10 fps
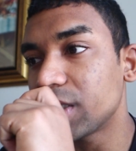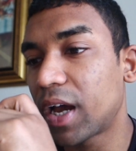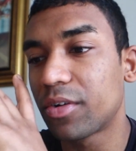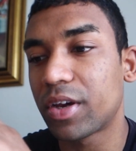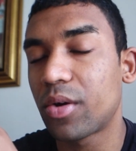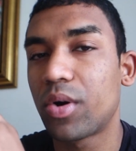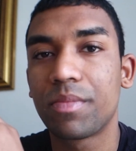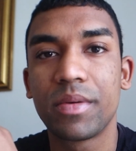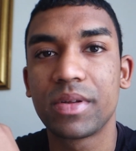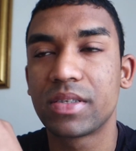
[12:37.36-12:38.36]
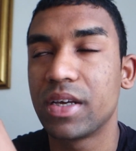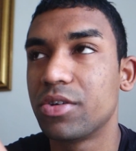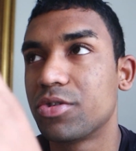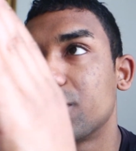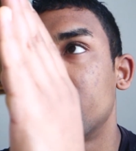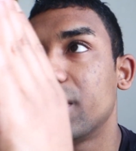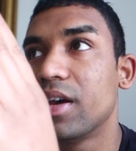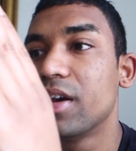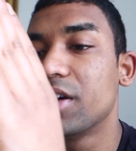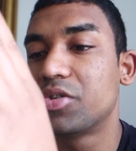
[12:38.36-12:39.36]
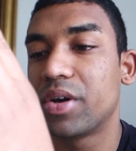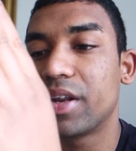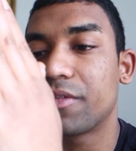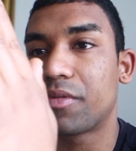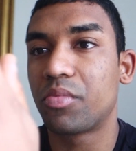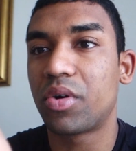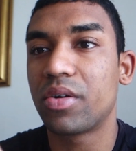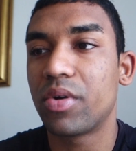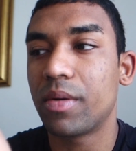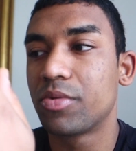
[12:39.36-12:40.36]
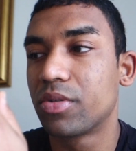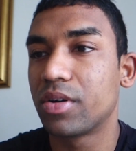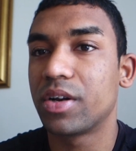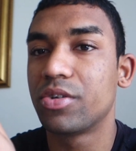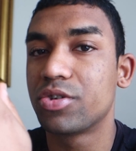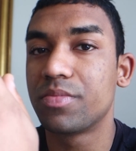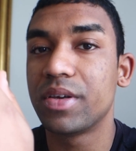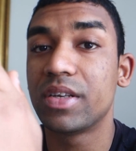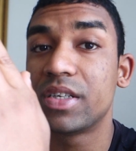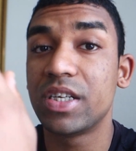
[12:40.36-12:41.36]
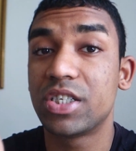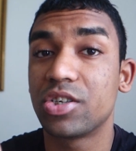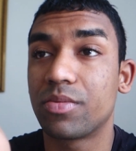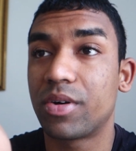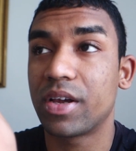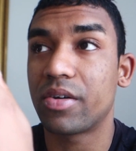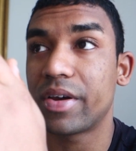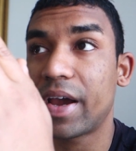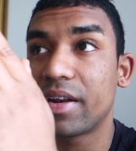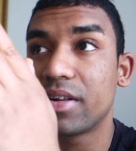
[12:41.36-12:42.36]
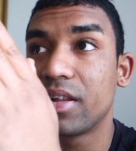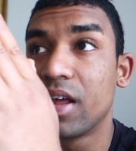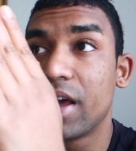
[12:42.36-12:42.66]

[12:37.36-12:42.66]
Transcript: I don't care what people say, you should be training from 1 rep to 30. You should be teaching your body how to handle